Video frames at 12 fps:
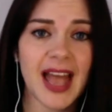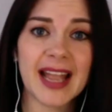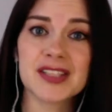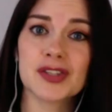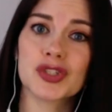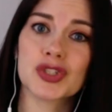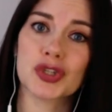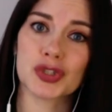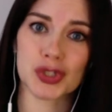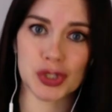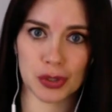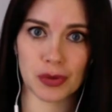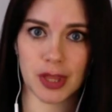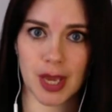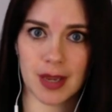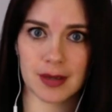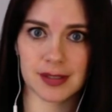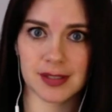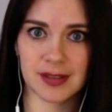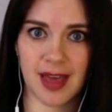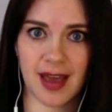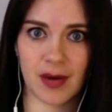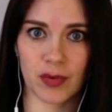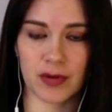I guess there's two things
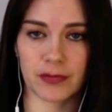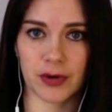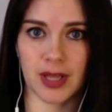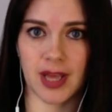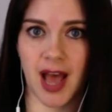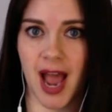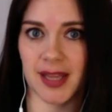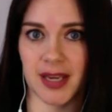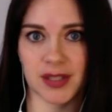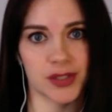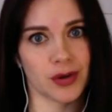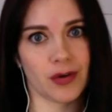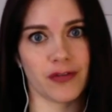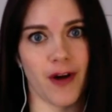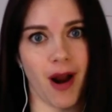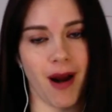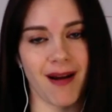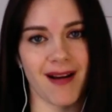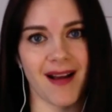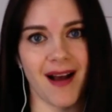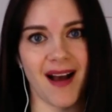that we've really highlighted so far.